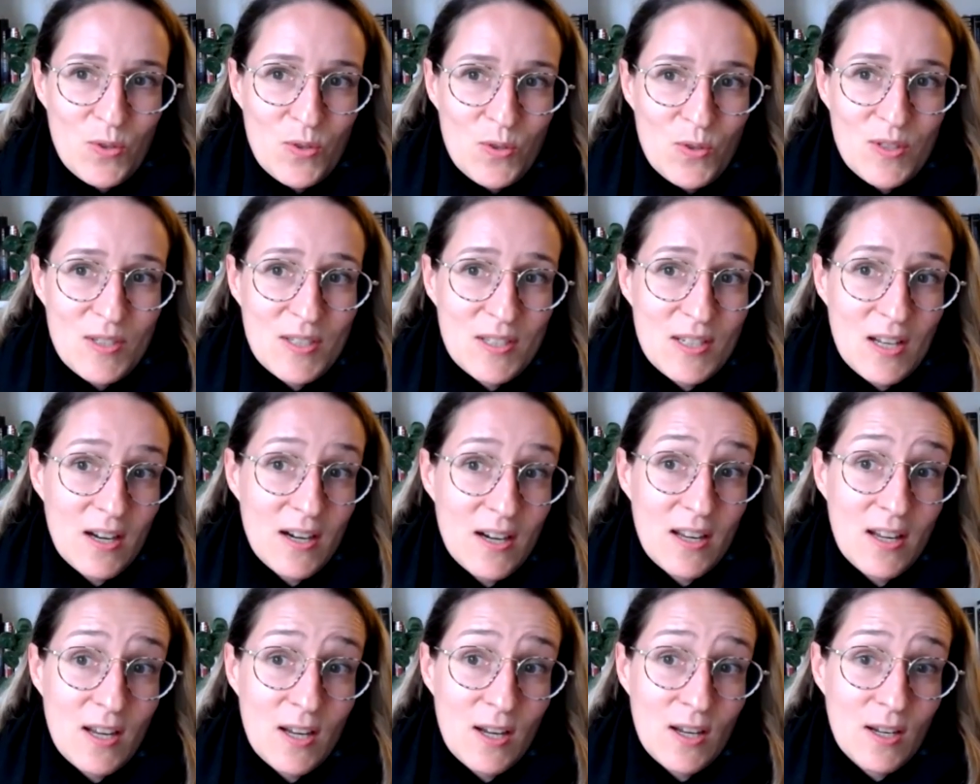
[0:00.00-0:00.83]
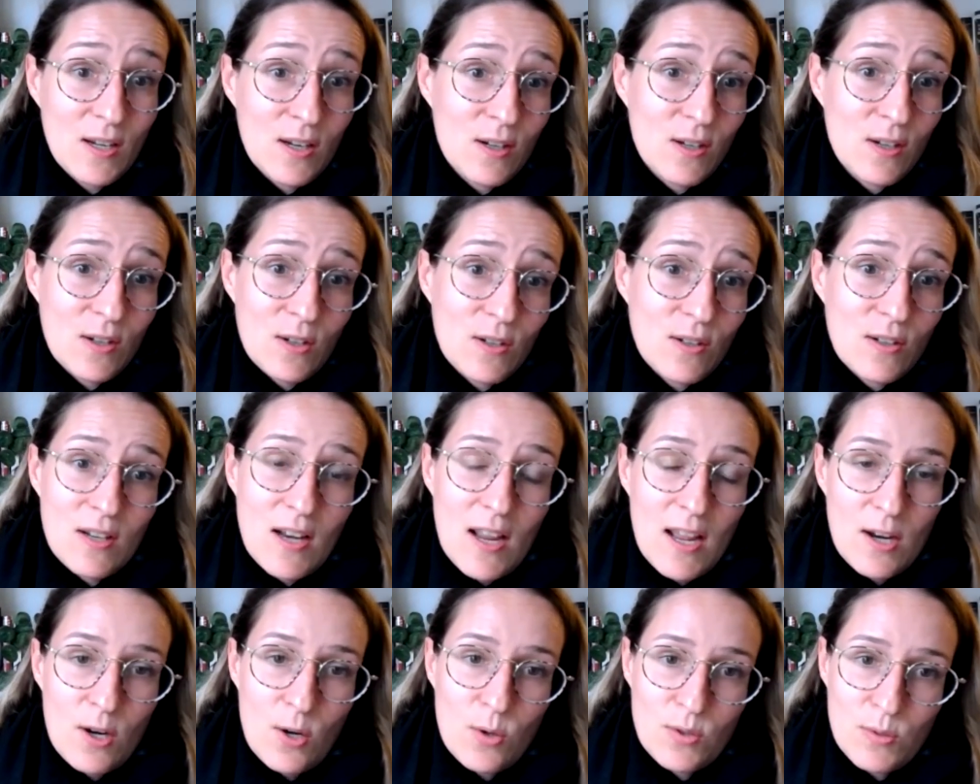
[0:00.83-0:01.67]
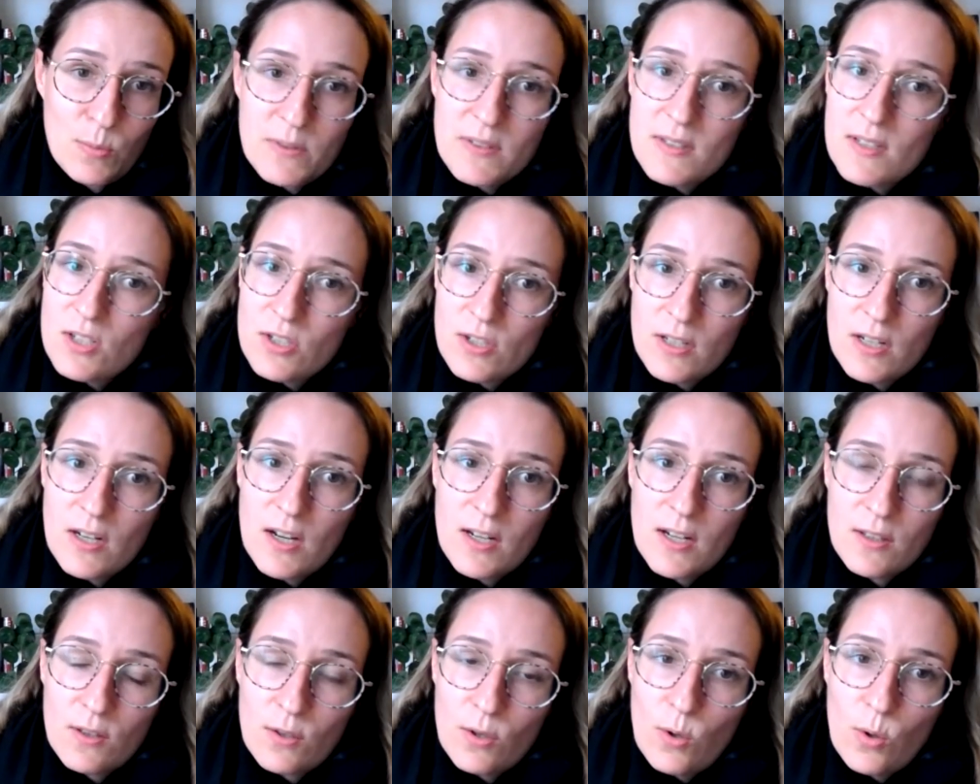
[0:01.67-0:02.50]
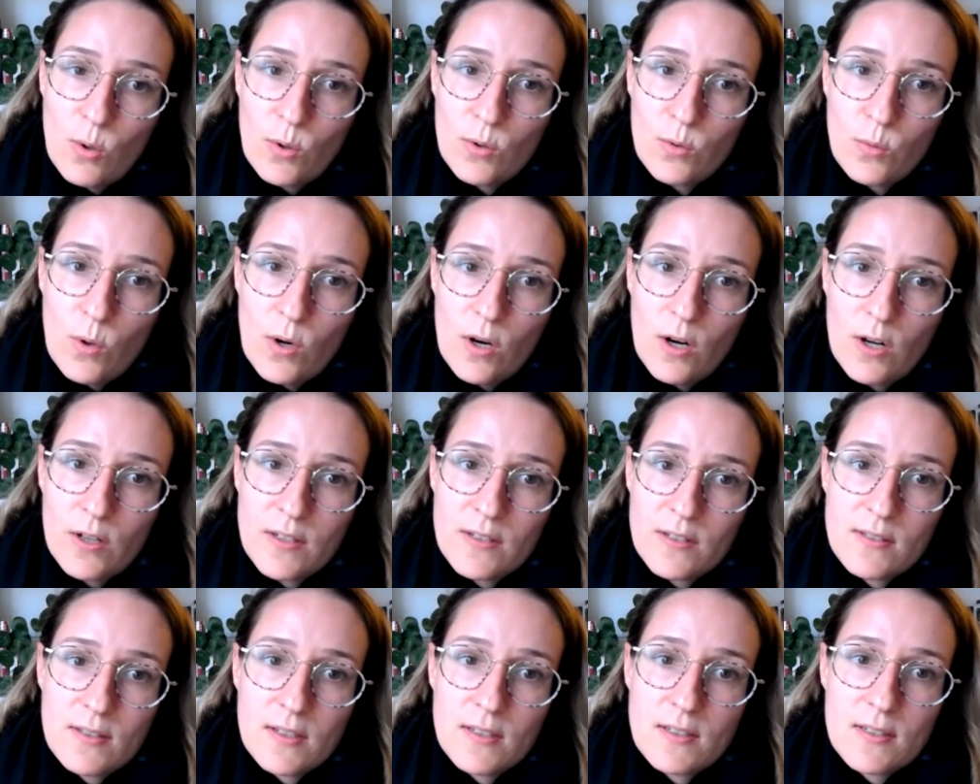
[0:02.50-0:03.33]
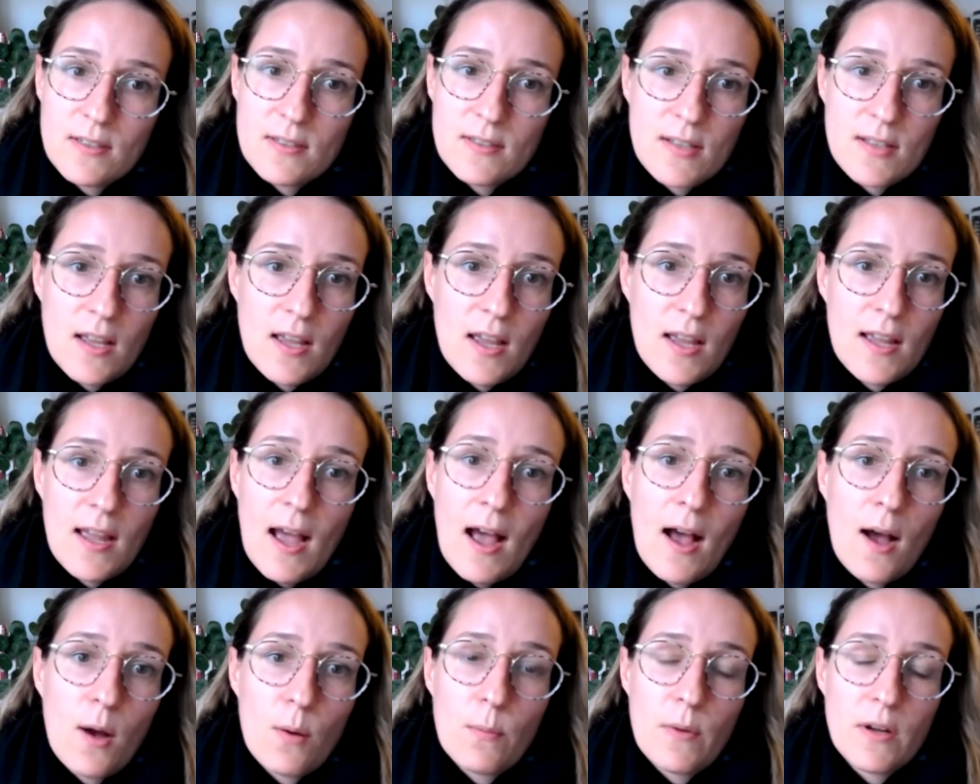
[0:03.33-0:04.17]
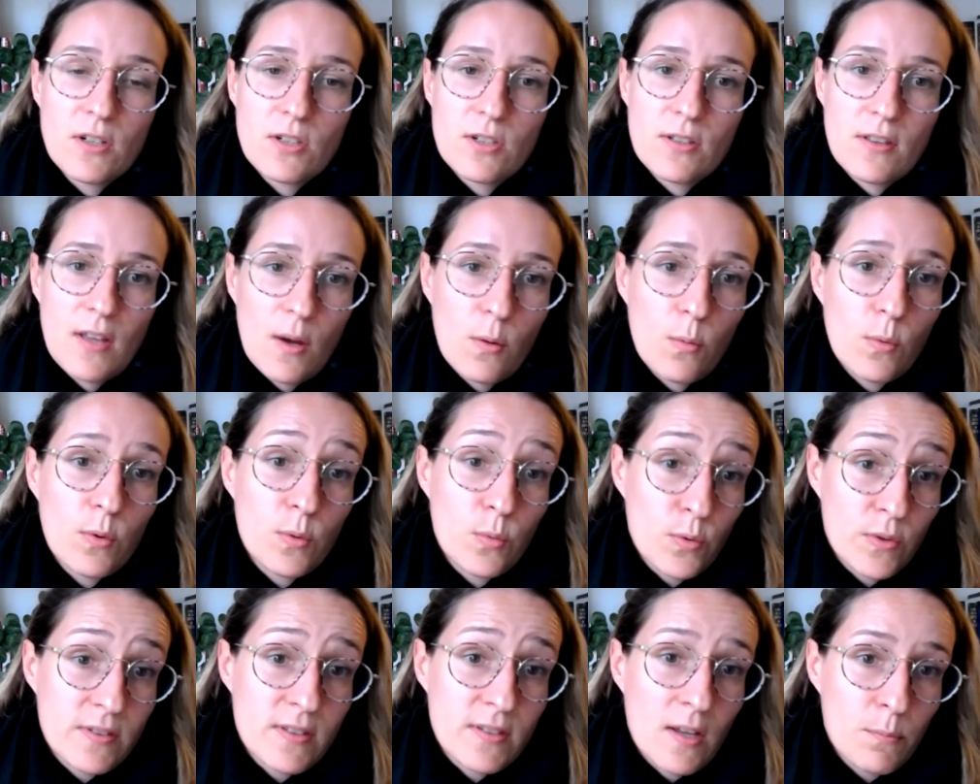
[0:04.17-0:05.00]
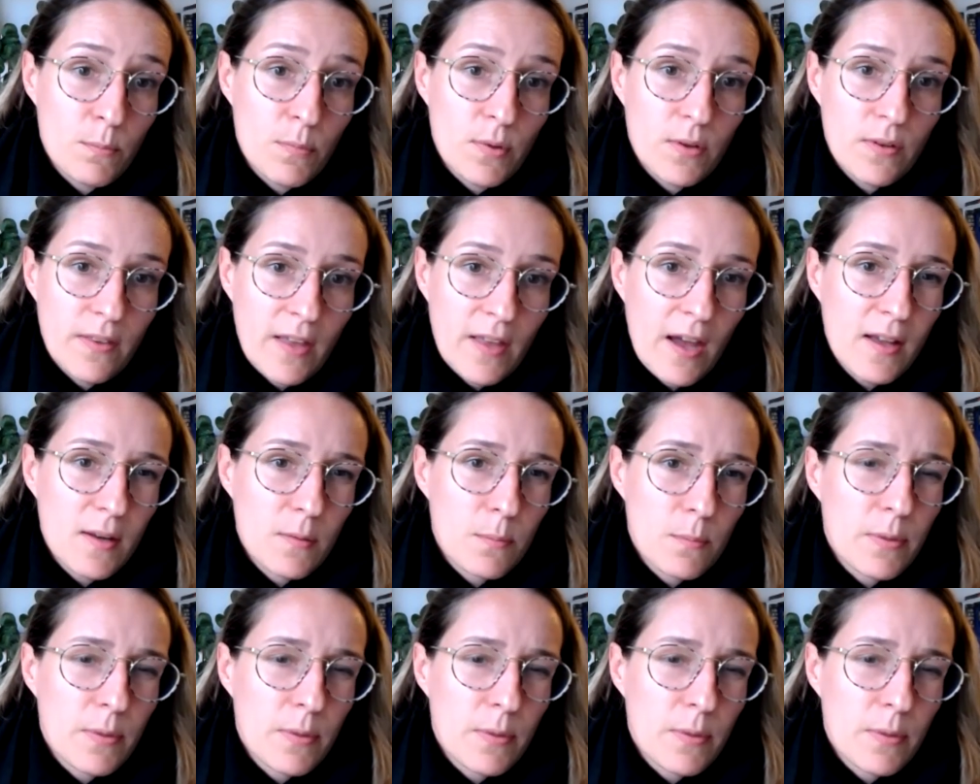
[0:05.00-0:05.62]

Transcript: studying NATO's positioning in the Cold War, honestly, to say how much that would resemble that.